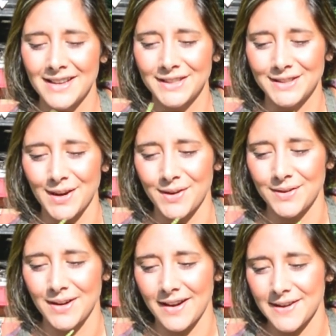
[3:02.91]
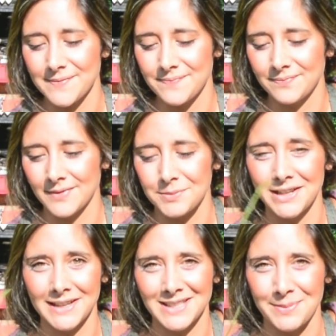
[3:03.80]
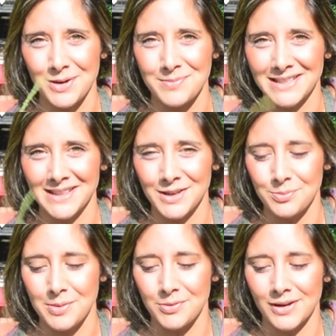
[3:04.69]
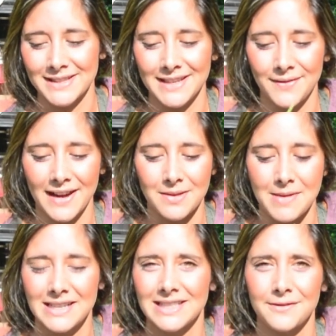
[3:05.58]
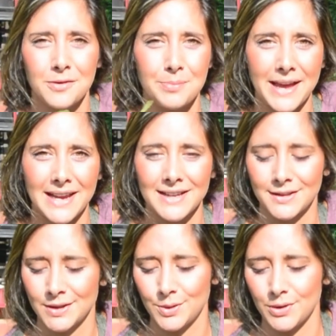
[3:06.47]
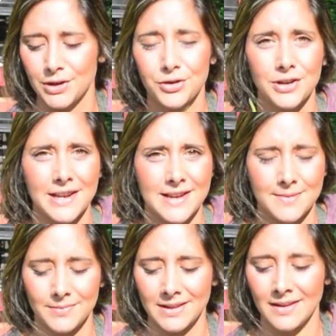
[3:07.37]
So I'm going to experiment a little bit more, see if I can make different pastes or creams